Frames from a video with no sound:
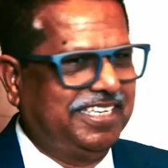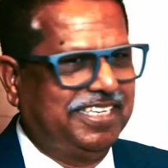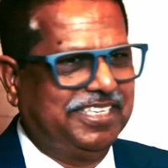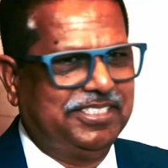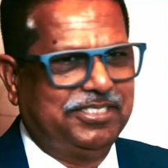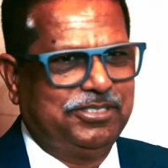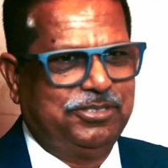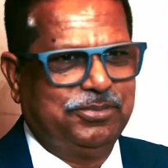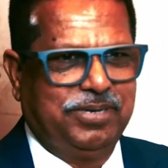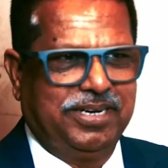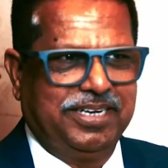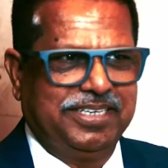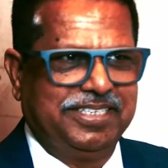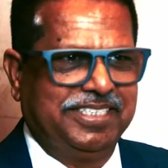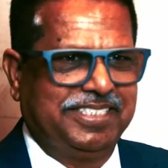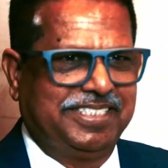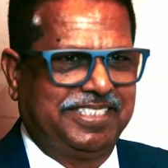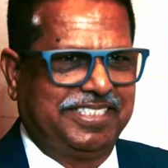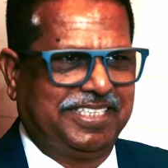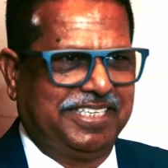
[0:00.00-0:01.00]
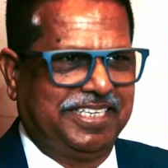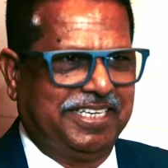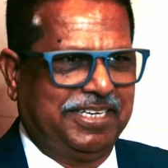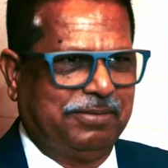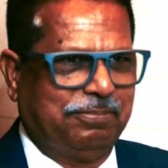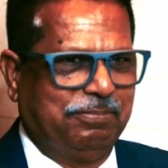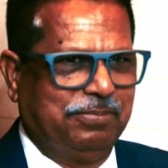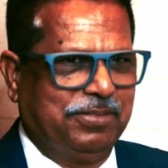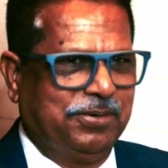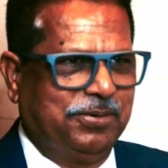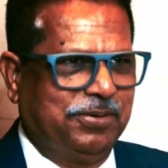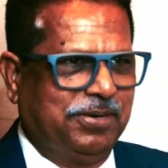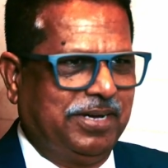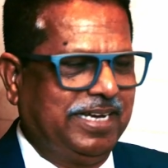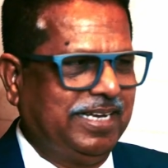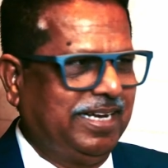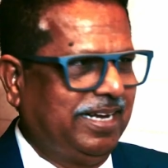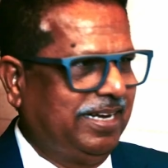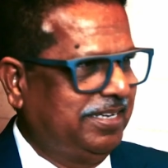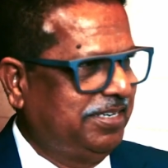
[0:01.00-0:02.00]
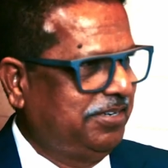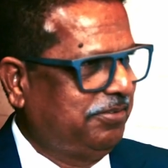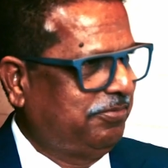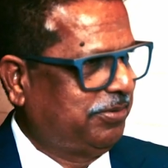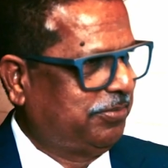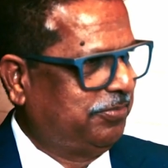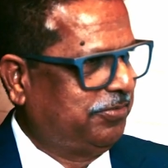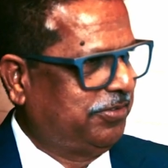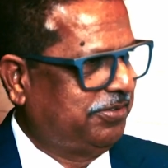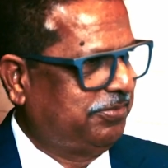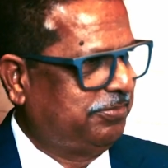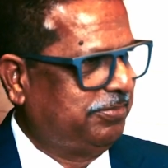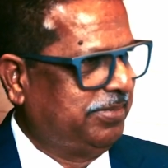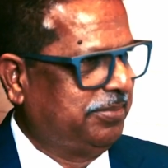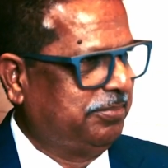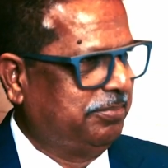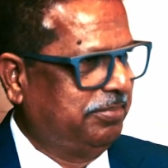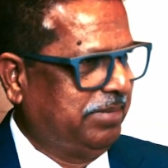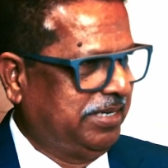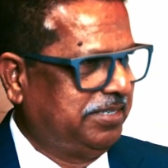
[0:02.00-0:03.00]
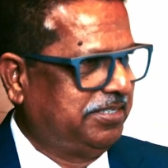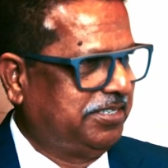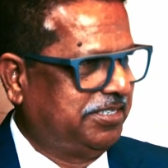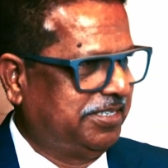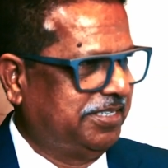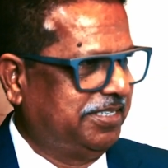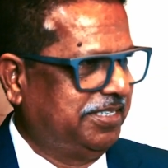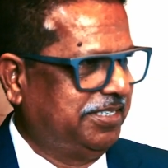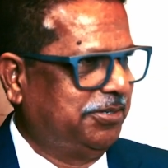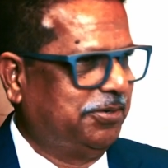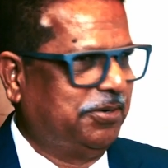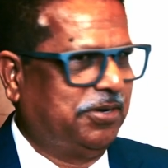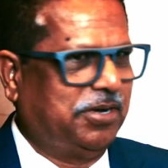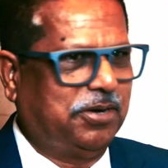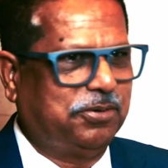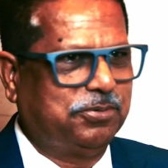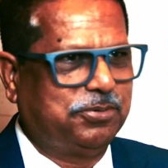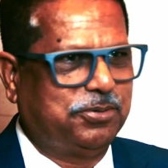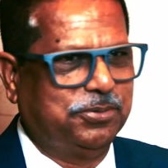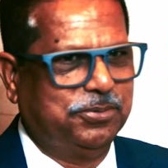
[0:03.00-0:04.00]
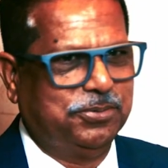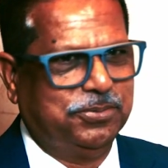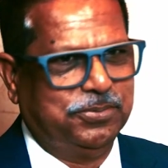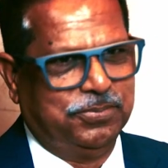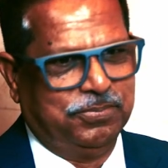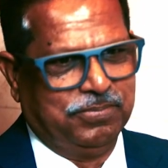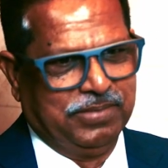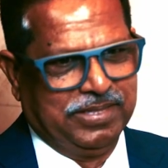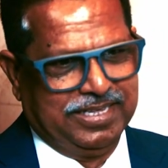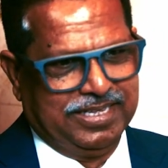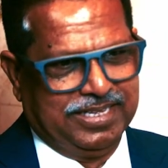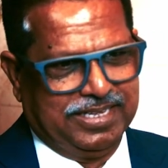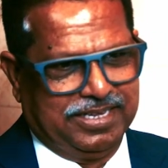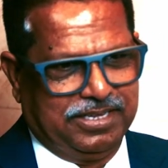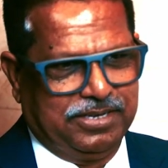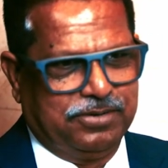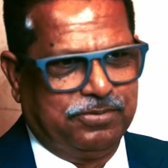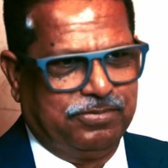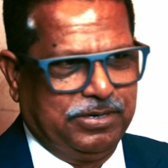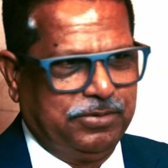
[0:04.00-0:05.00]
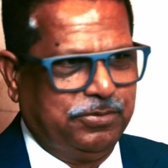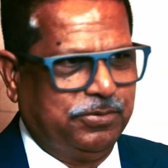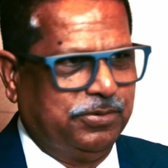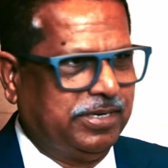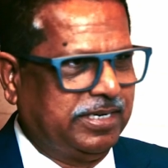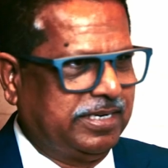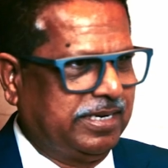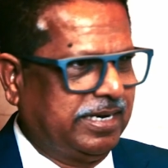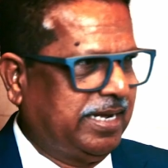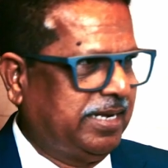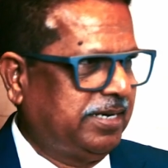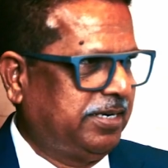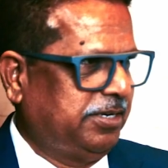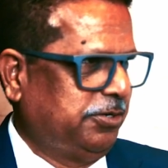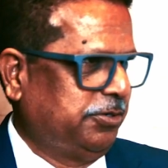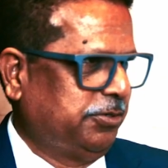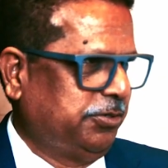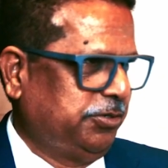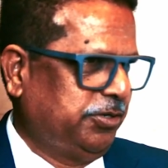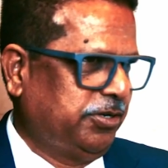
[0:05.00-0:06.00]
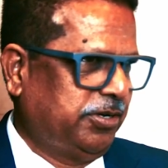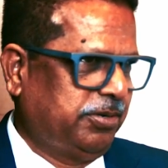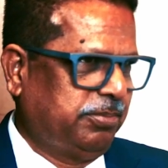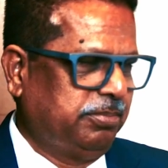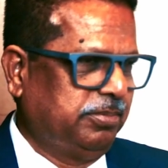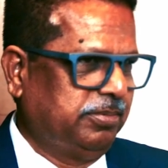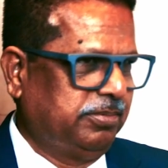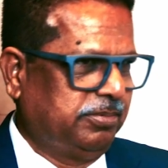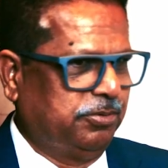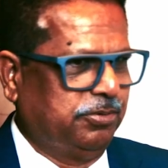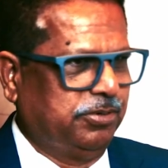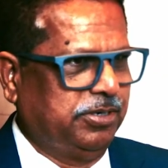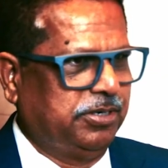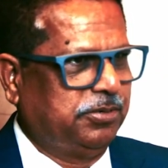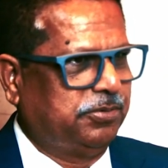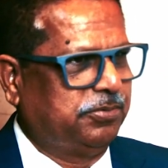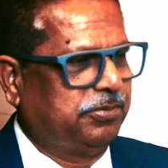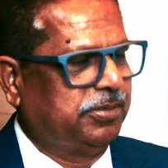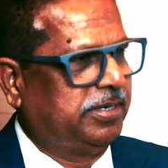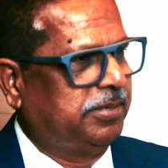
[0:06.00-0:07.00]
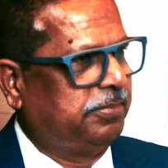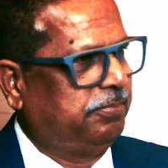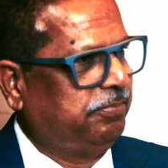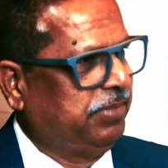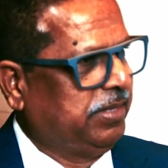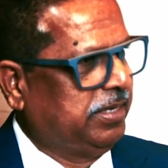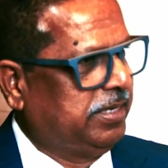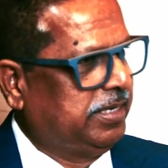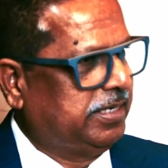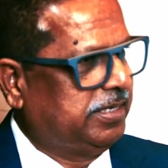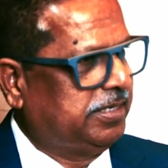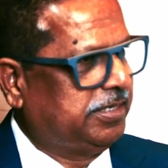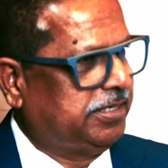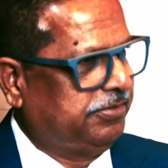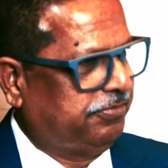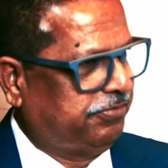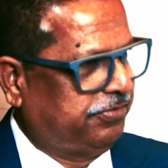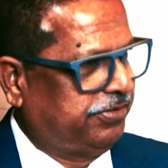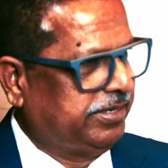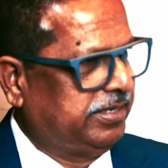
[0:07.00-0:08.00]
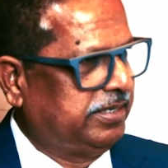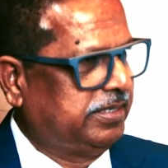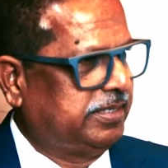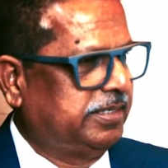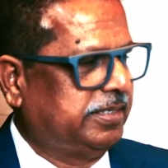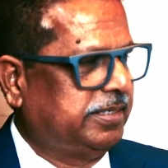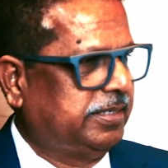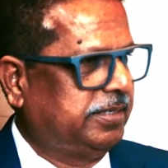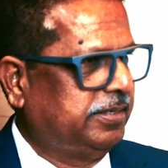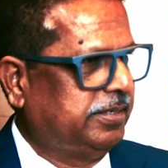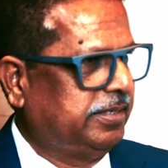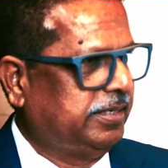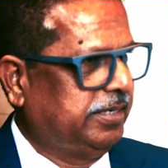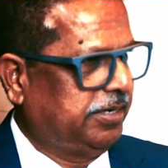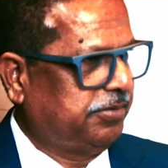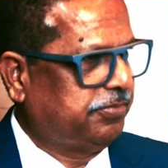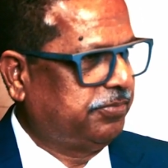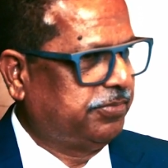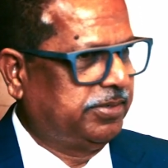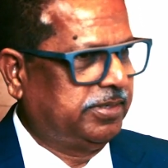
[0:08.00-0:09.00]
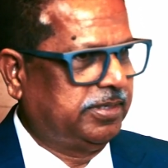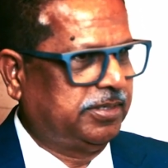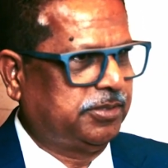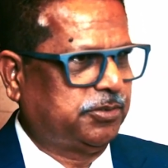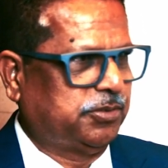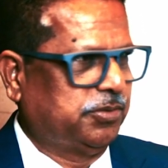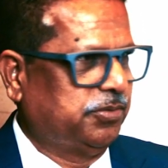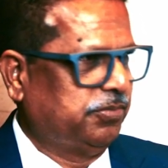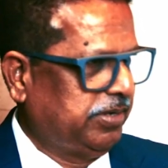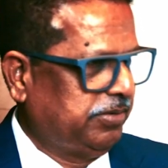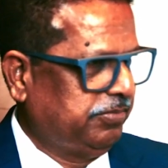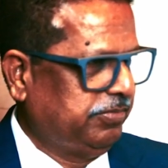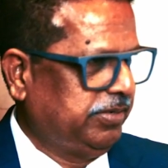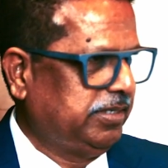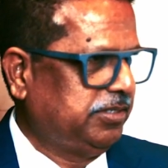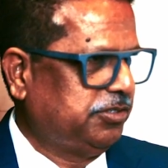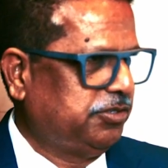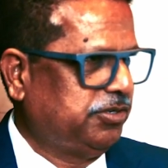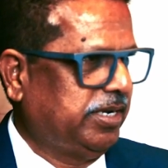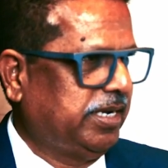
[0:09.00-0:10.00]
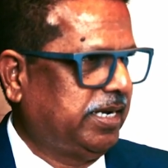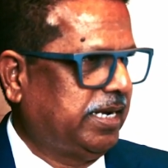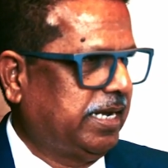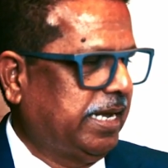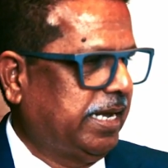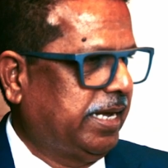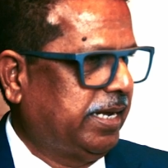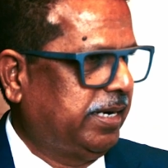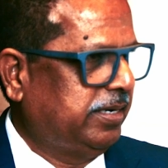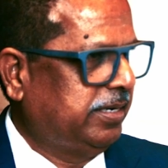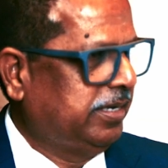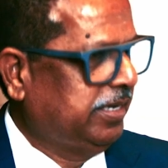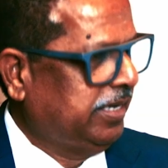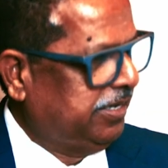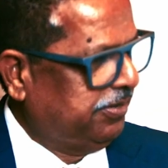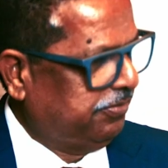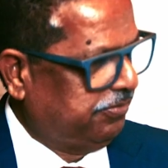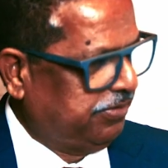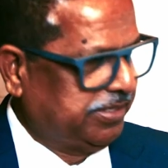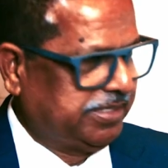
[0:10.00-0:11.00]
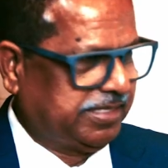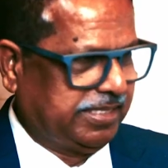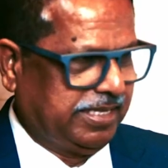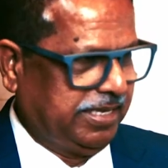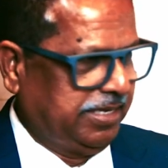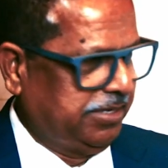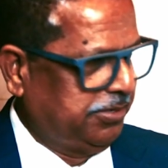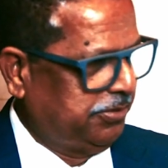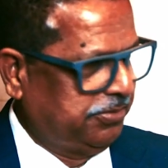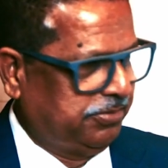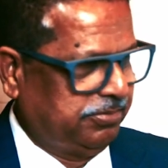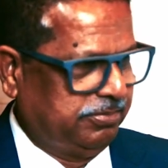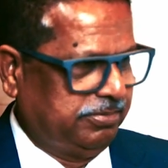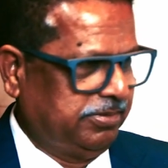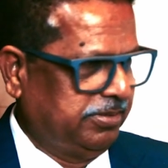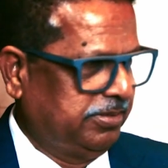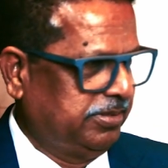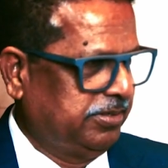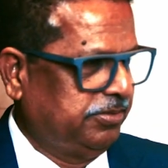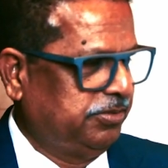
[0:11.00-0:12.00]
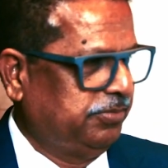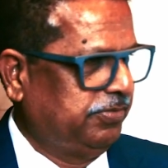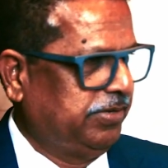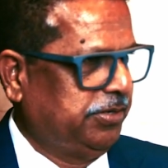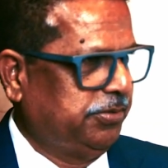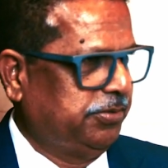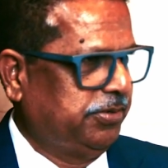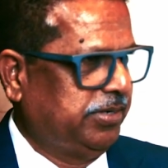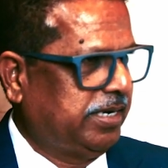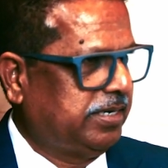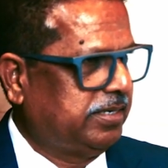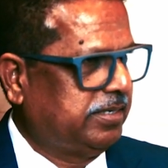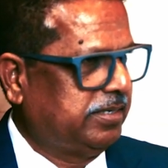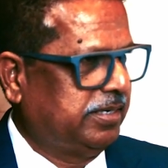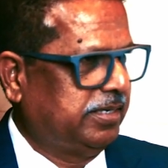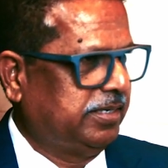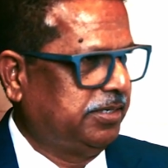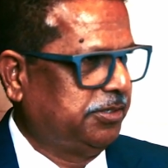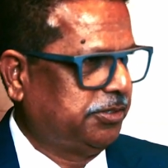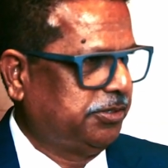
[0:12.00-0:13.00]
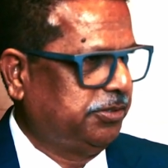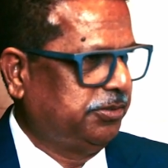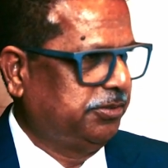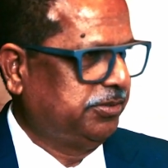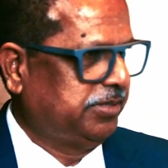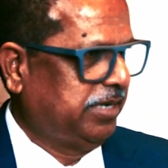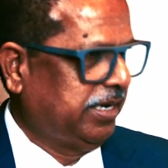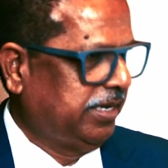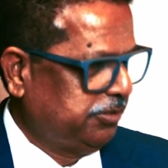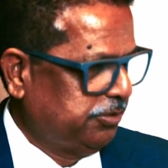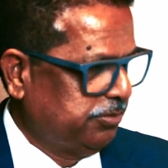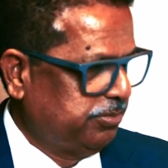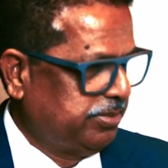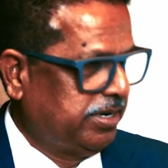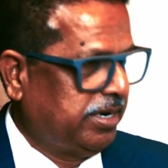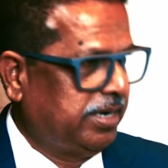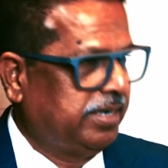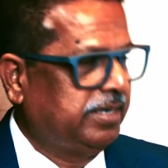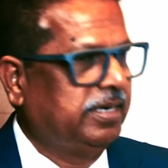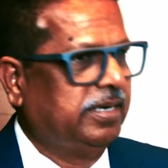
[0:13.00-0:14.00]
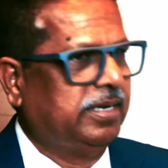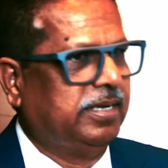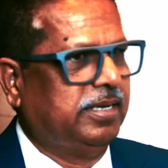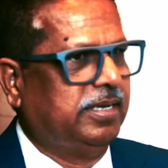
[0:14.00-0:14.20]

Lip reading: Jubran, it's, you know, I learned from one of my mentor, you know, how to, you know, when you interact, you know, you're going to a different network. So when we shake hand, first thing, you know, when you get introduced like Jubran,